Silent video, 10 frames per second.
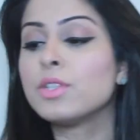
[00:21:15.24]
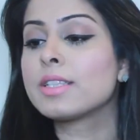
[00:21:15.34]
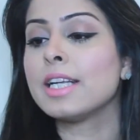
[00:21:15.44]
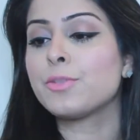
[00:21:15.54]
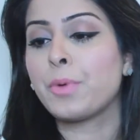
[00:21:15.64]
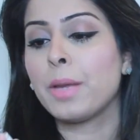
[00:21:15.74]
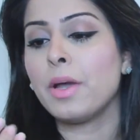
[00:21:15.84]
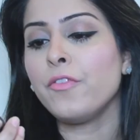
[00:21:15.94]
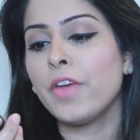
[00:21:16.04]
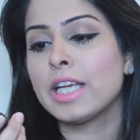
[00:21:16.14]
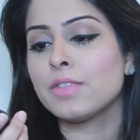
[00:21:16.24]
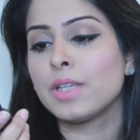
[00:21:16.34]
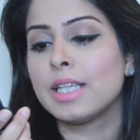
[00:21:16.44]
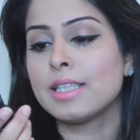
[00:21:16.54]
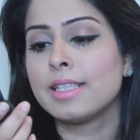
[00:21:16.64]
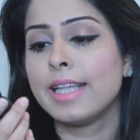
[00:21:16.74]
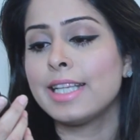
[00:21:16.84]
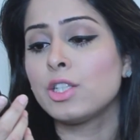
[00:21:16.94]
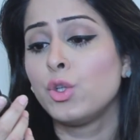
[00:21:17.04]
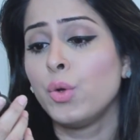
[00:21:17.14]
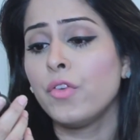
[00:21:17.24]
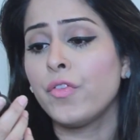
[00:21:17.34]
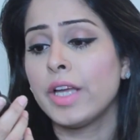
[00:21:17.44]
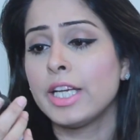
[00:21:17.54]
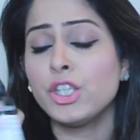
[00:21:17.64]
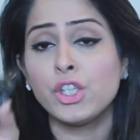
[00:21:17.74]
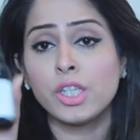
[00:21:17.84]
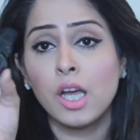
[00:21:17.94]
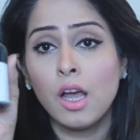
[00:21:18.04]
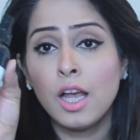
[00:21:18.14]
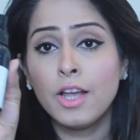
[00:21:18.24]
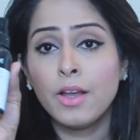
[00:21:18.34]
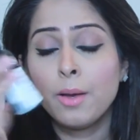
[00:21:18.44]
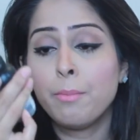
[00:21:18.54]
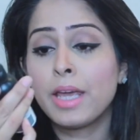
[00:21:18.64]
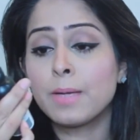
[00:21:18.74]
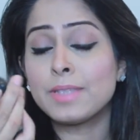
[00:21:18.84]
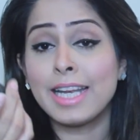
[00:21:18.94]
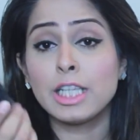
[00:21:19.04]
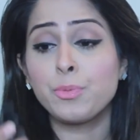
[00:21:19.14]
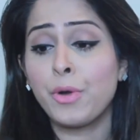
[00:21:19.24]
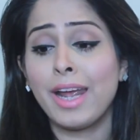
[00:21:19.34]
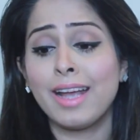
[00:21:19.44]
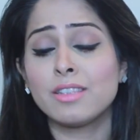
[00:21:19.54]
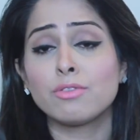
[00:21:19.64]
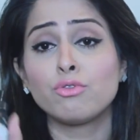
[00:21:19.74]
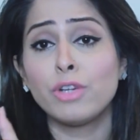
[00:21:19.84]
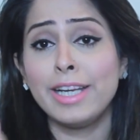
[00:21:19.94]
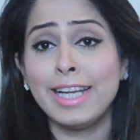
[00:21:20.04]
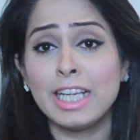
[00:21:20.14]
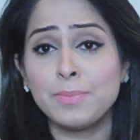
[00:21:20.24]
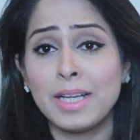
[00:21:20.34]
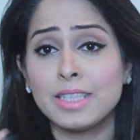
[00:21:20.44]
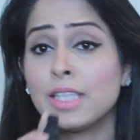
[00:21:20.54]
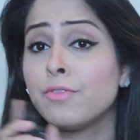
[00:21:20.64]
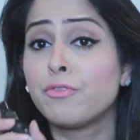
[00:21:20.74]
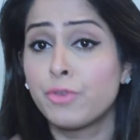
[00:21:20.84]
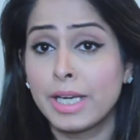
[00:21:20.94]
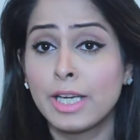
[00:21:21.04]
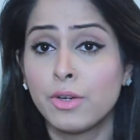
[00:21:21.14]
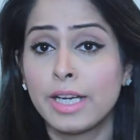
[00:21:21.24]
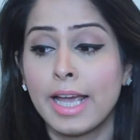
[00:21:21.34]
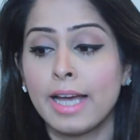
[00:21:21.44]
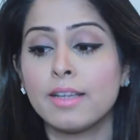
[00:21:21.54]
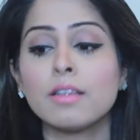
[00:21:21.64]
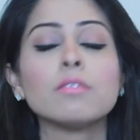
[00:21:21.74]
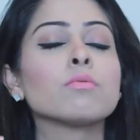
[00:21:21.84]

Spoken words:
just gonna spray my face with this NYX Dewy Finish makeup setting spray. It's really inexpensive, really good again.